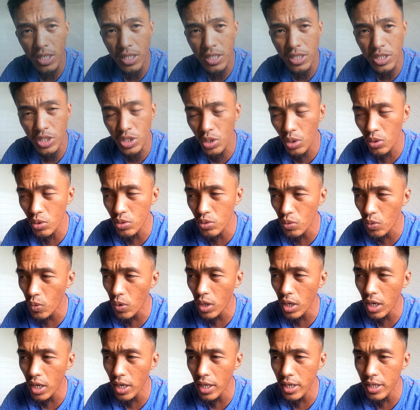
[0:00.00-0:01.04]
in zone
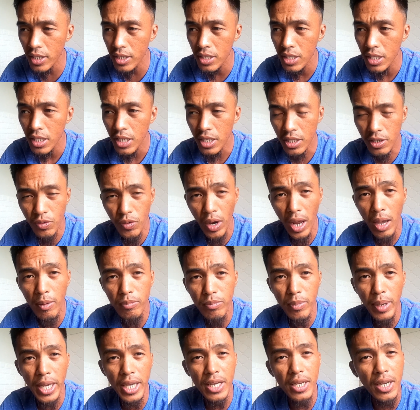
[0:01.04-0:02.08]
1
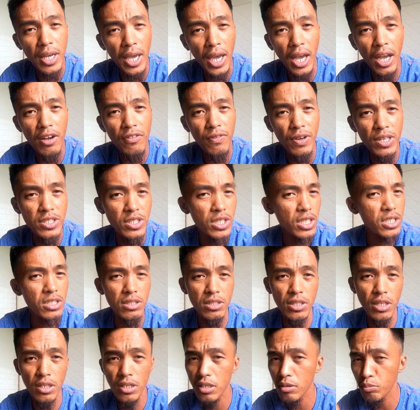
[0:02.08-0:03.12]
grabbed my calf and just
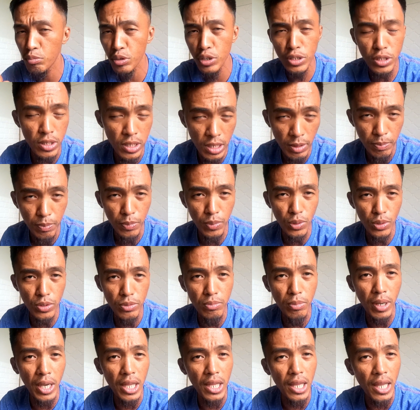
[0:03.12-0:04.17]
deliberately
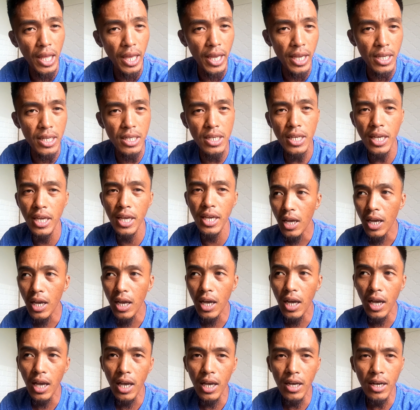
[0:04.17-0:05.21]
pulled my leg.
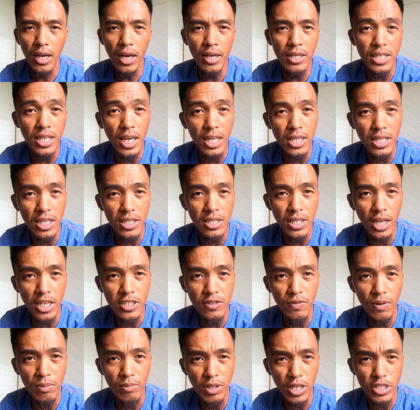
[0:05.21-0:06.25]
I got
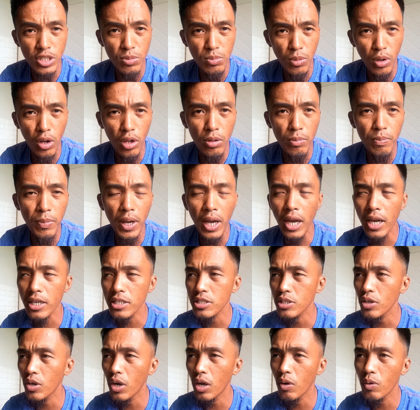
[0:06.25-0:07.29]
detached from that small pack,
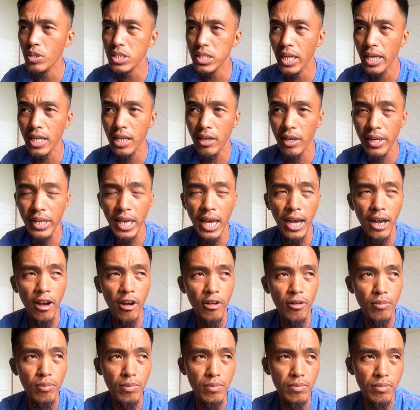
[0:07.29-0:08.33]
so I was like
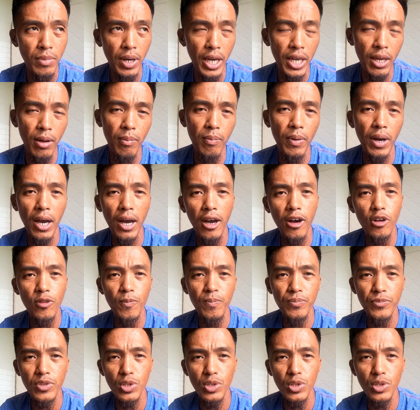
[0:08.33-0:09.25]
down by about